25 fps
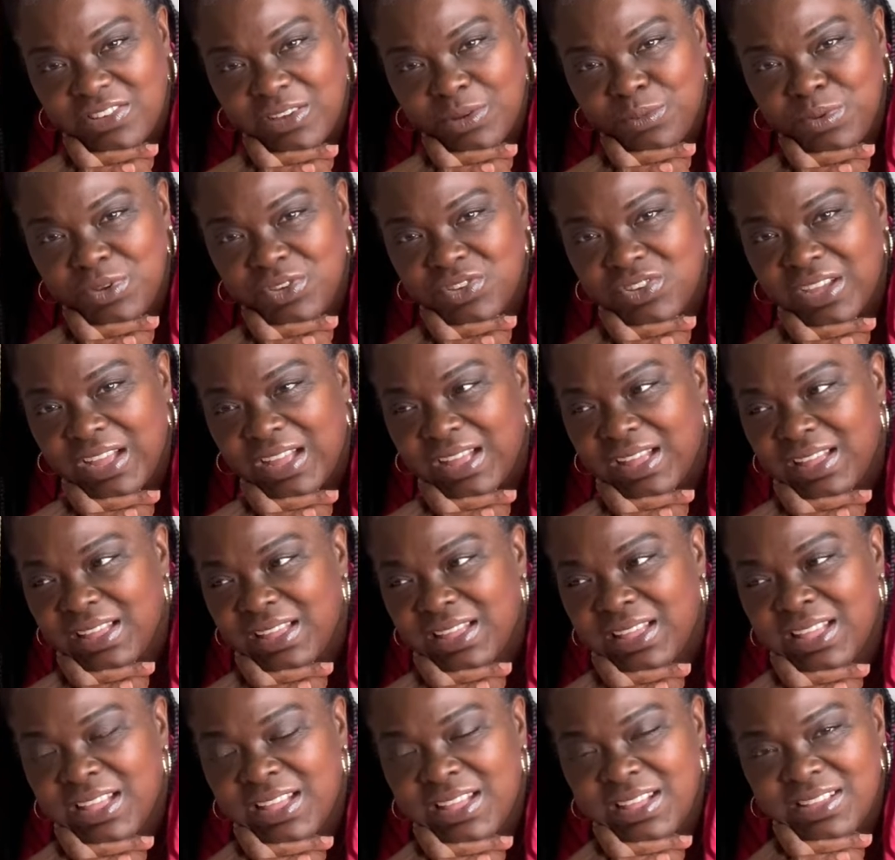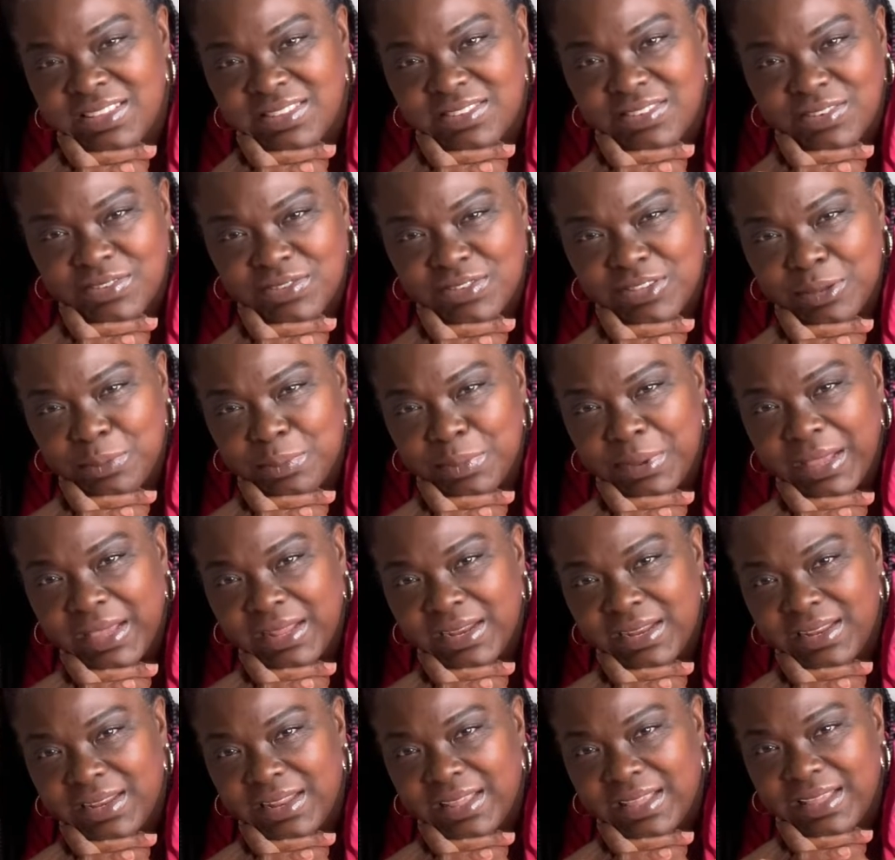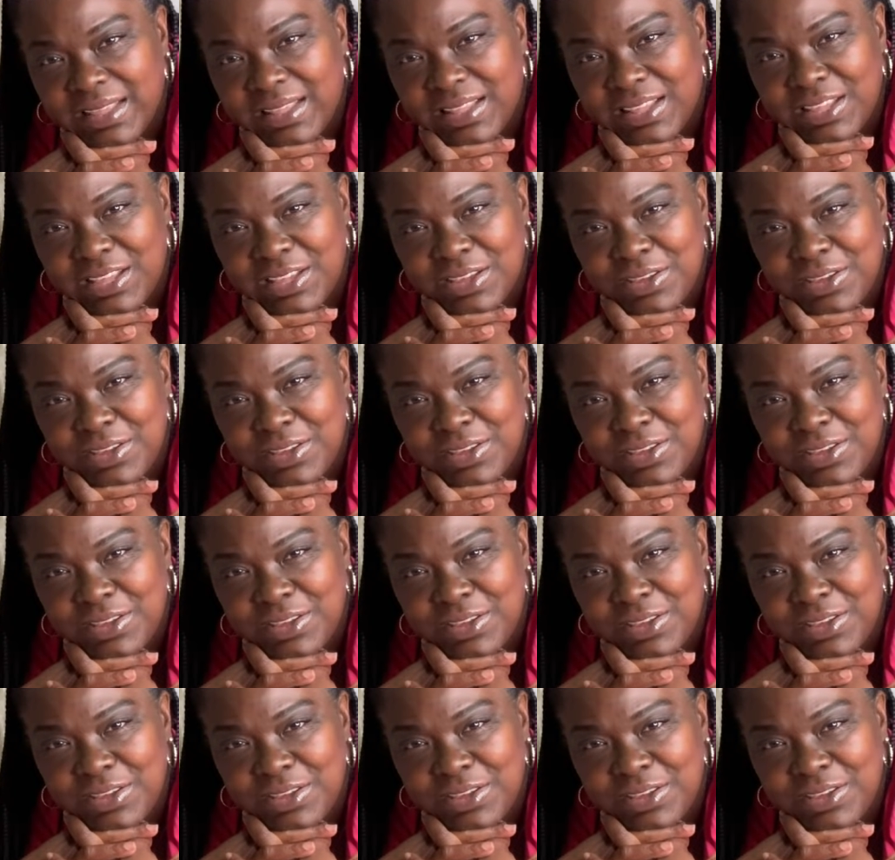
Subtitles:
I wish I saw somebody that,